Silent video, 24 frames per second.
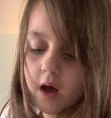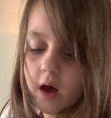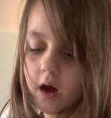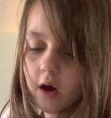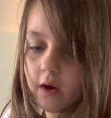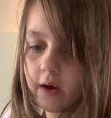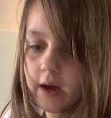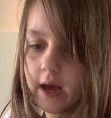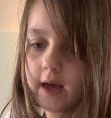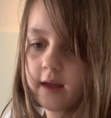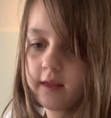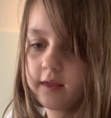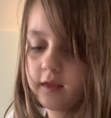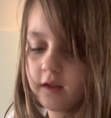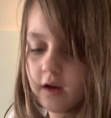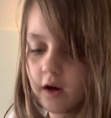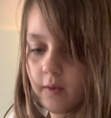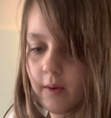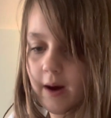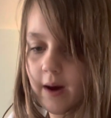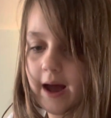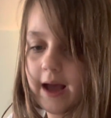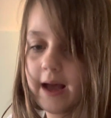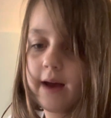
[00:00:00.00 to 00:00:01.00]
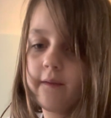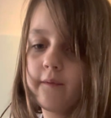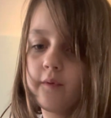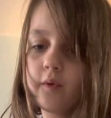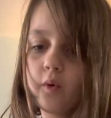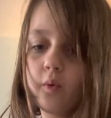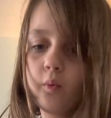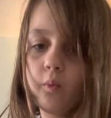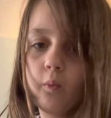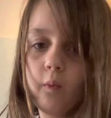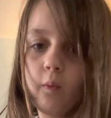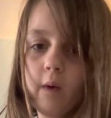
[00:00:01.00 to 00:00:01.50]
Okay, so I have
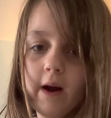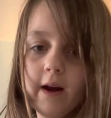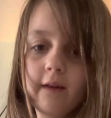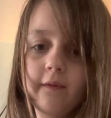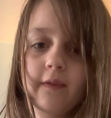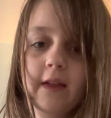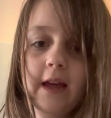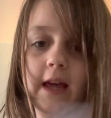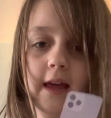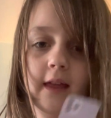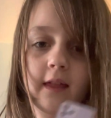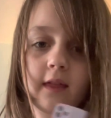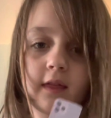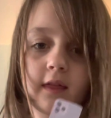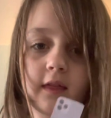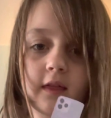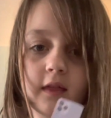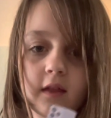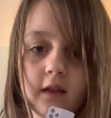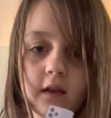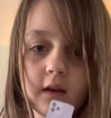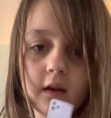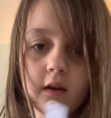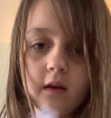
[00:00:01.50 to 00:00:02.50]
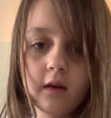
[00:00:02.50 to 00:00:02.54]
one of these